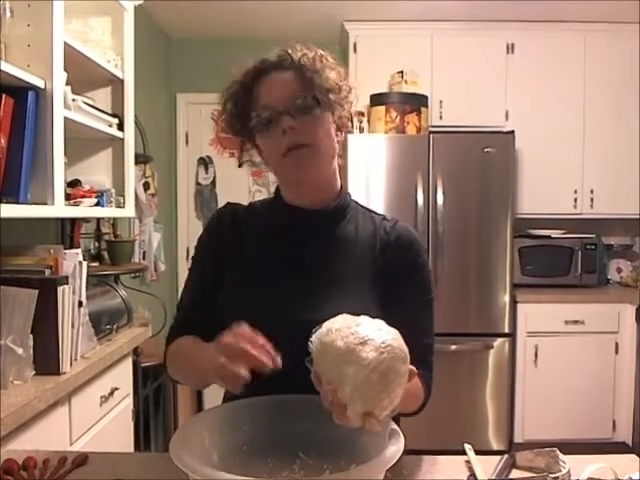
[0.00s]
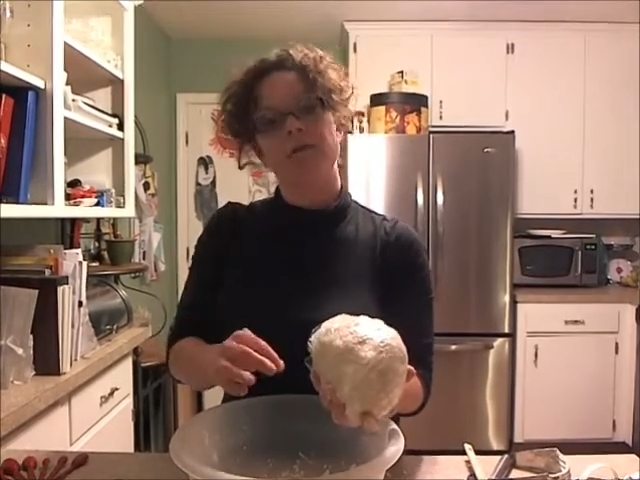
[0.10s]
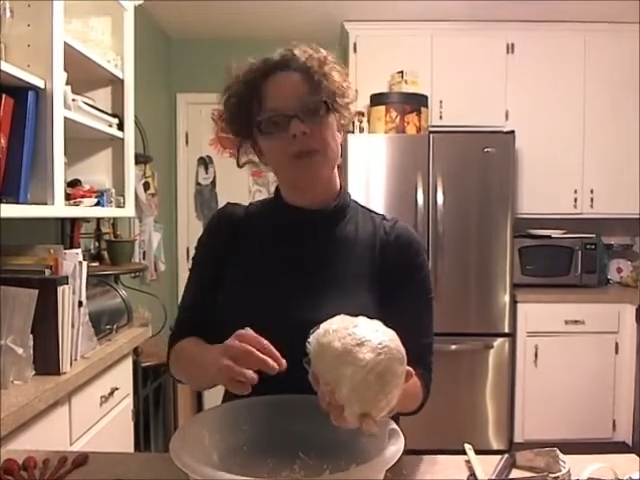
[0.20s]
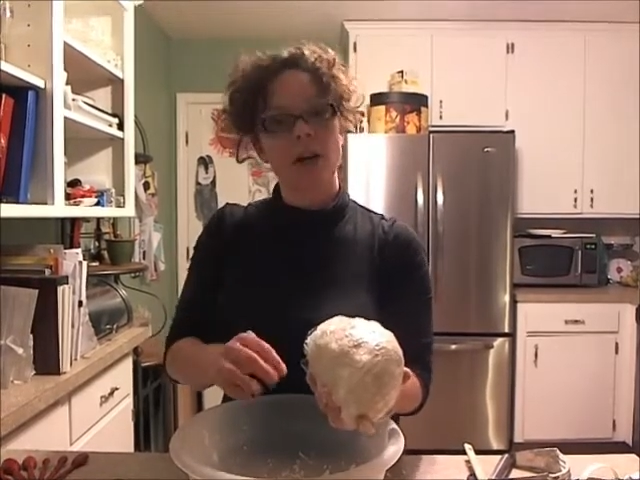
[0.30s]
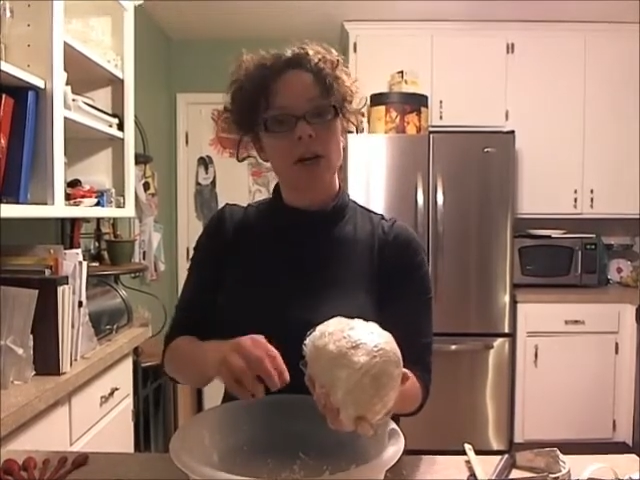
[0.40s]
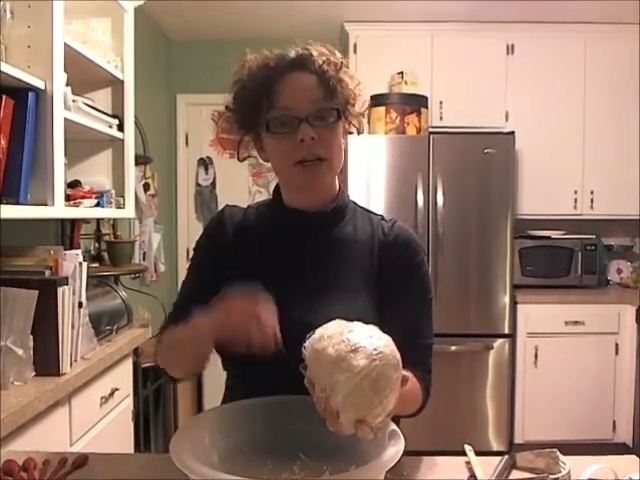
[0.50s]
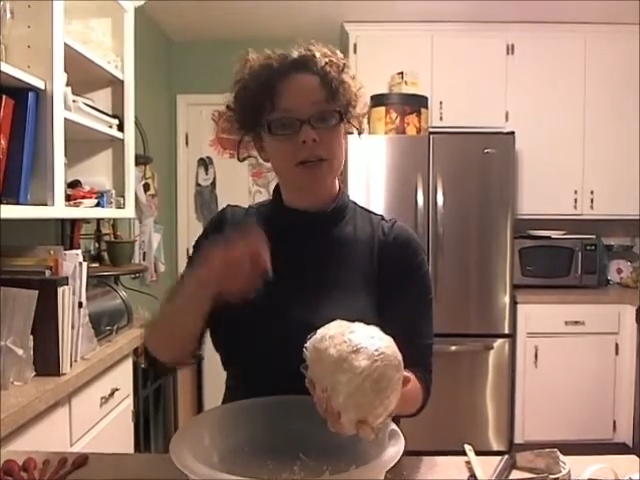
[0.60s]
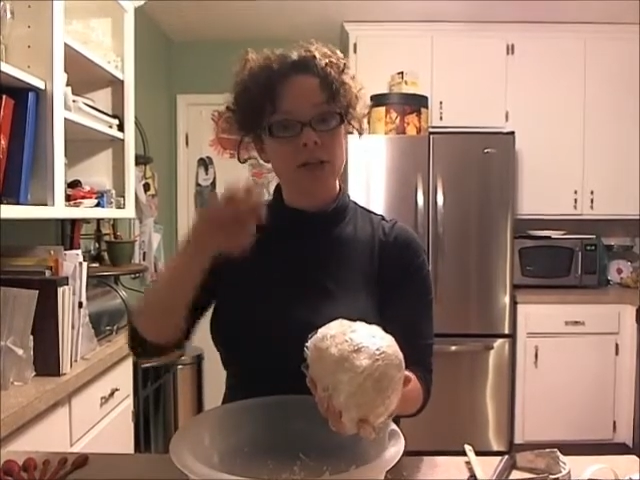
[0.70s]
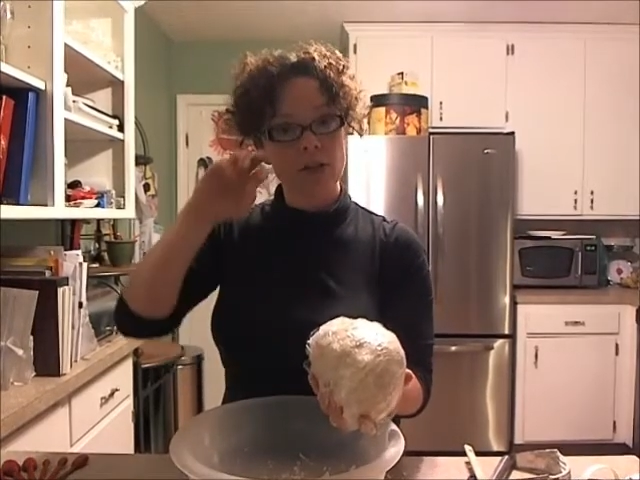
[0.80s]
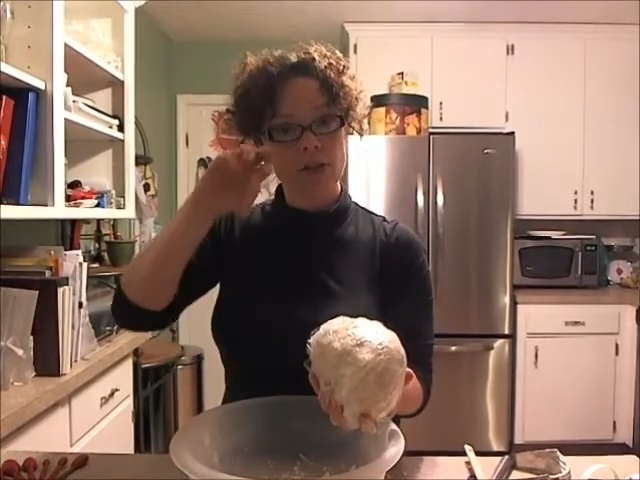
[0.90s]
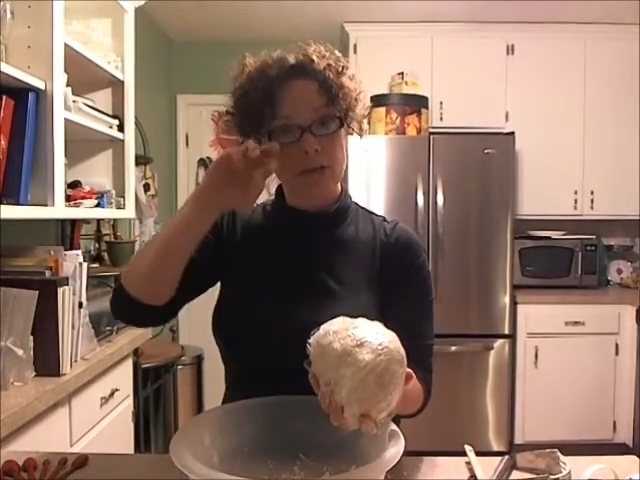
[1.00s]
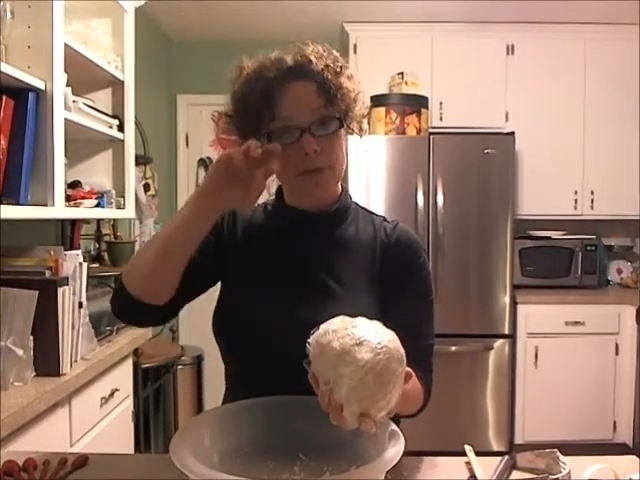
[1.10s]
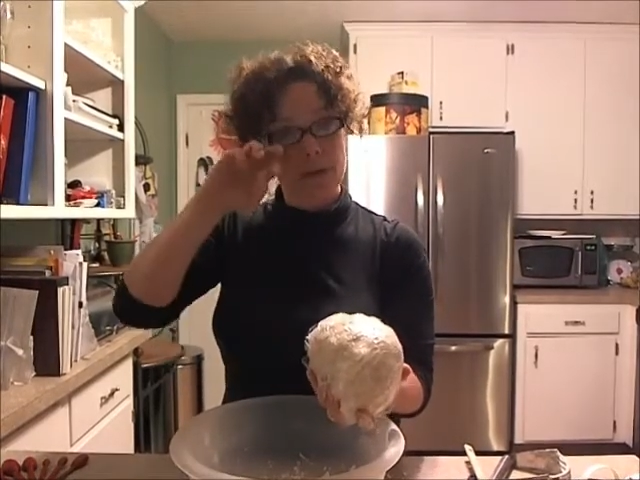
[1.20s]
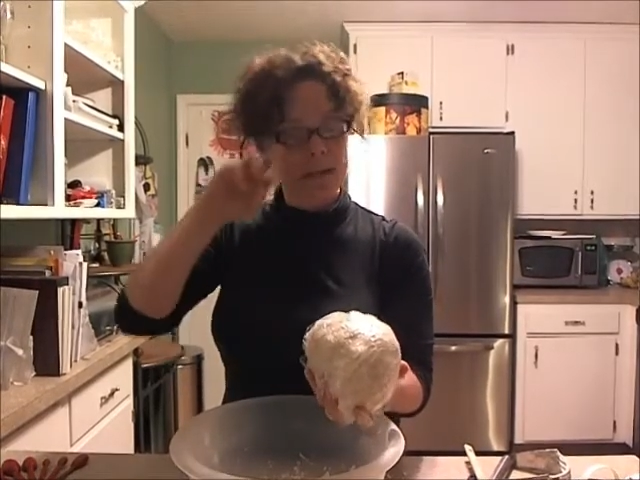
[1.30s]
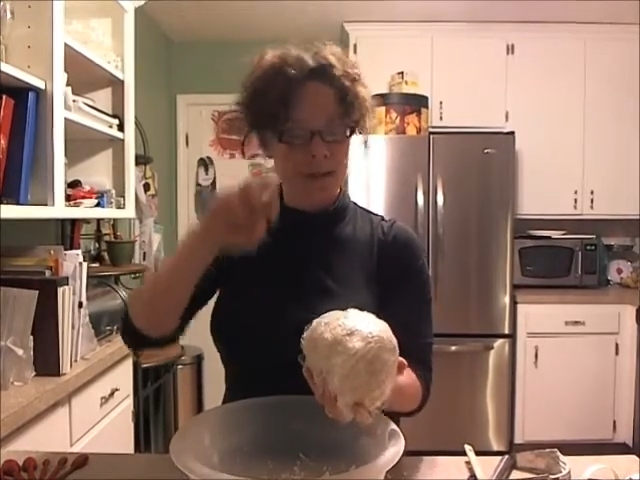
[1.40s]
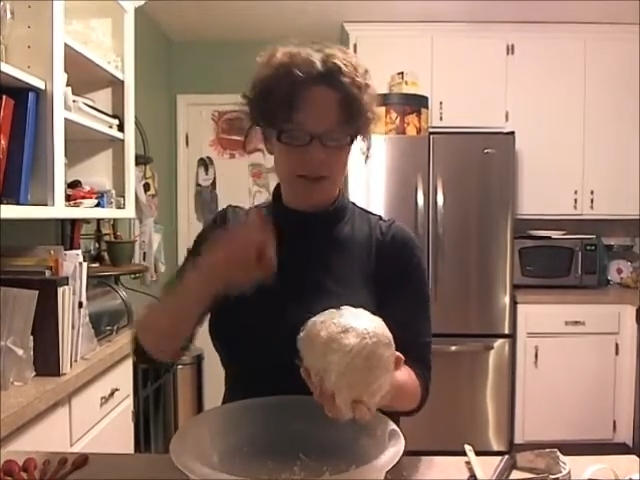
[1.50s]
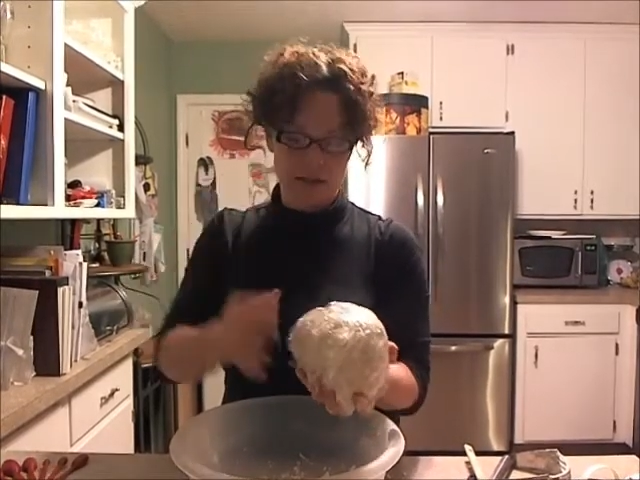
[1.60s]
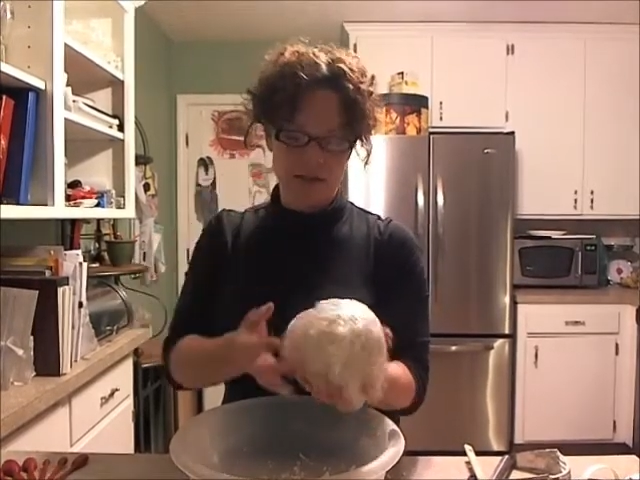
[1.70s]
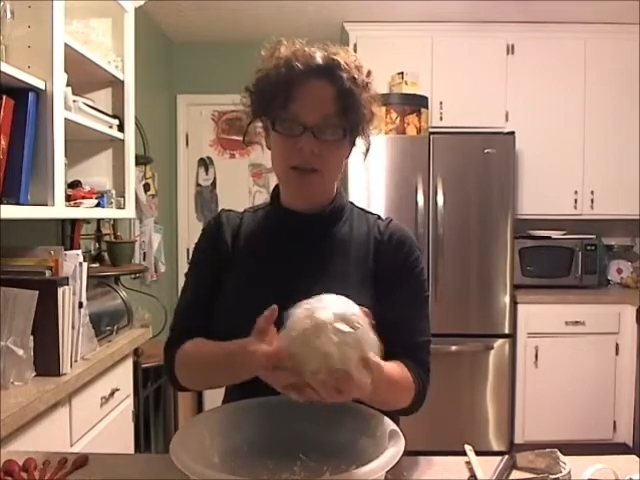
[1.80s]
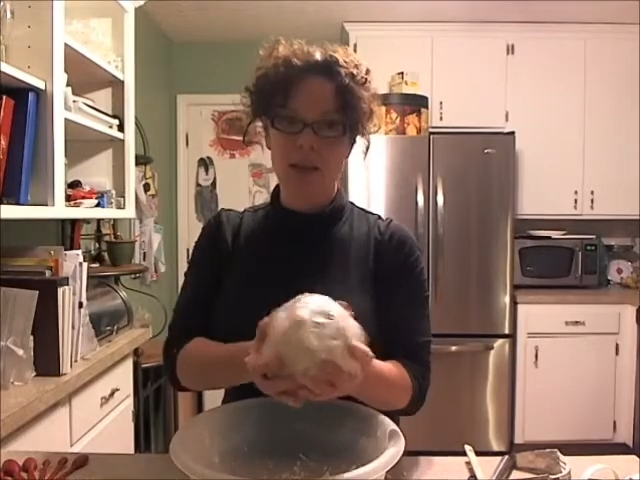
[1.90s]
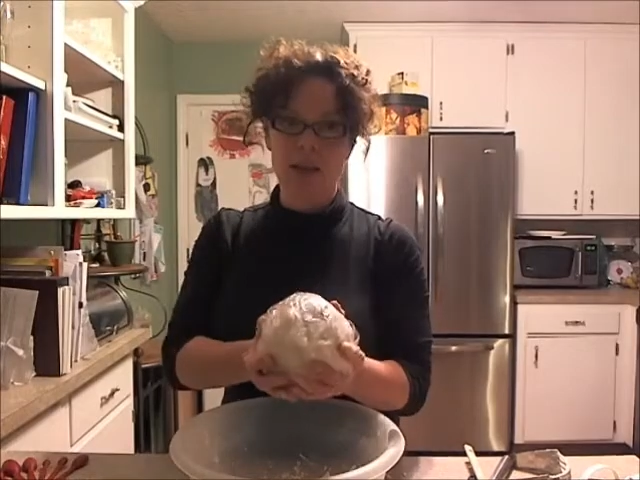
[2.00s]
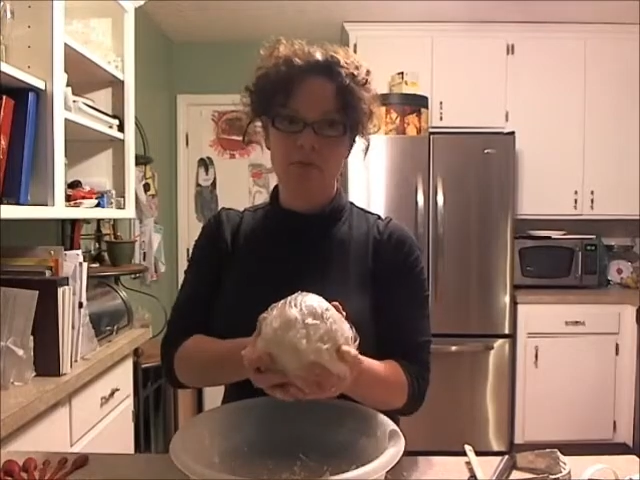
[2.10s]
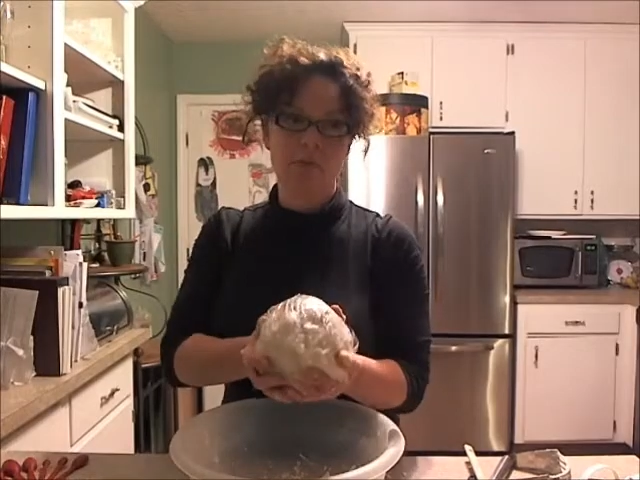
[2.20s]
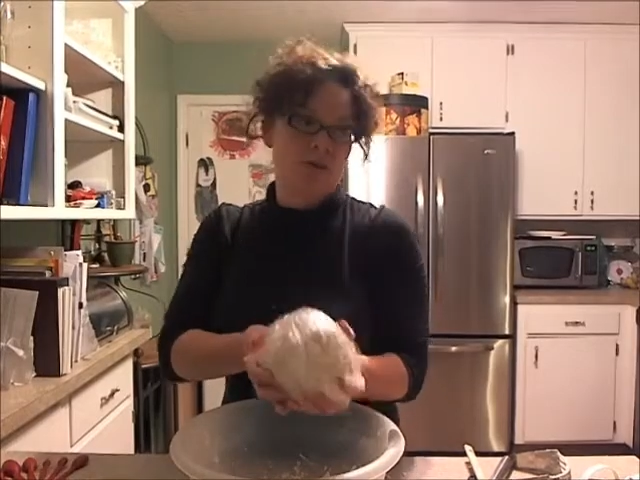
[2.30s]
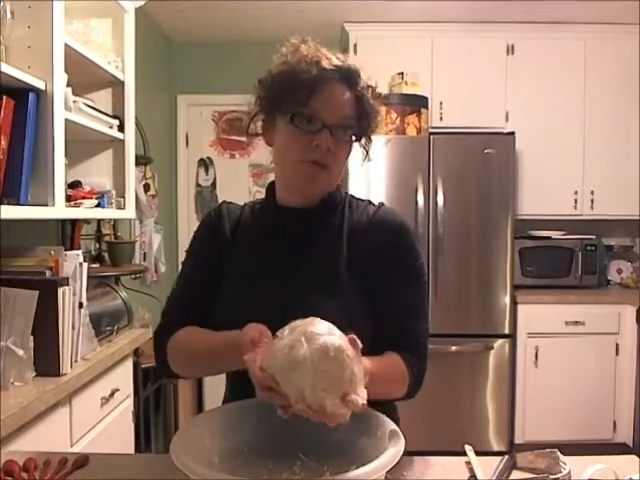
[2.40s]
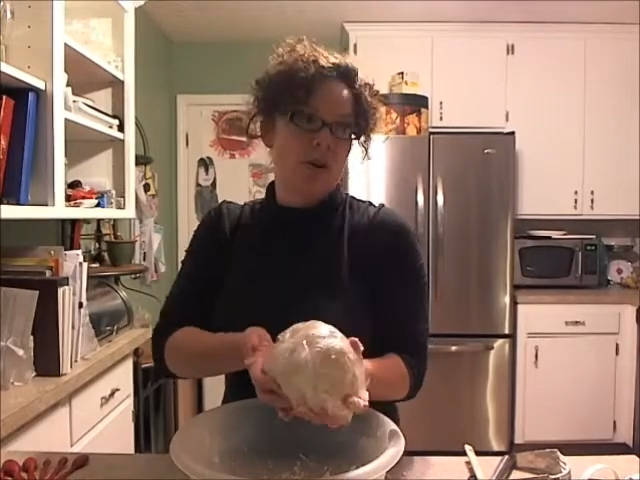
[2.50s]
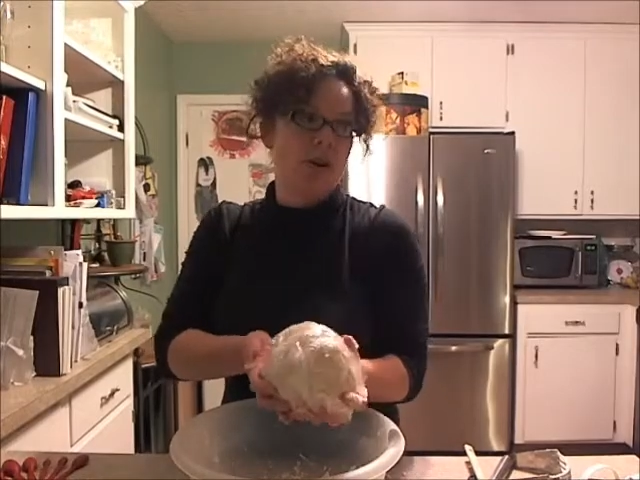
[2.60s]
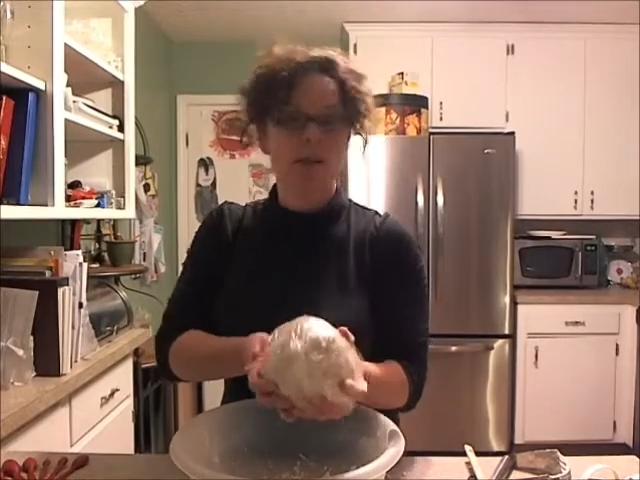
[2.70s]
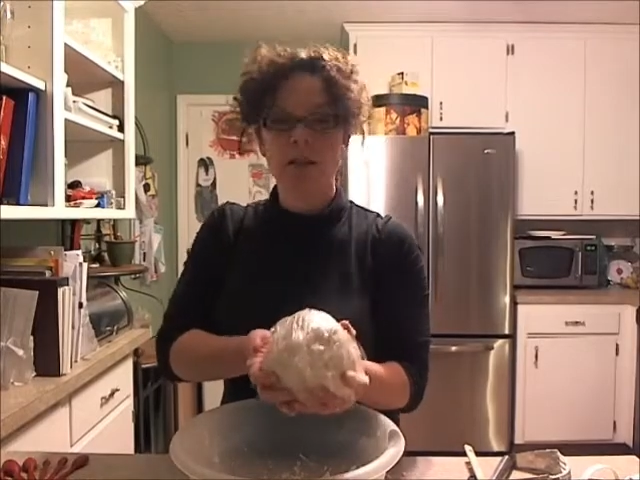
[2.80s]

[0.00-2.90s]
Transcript: fire it into your deep freeze, and it'll keep for,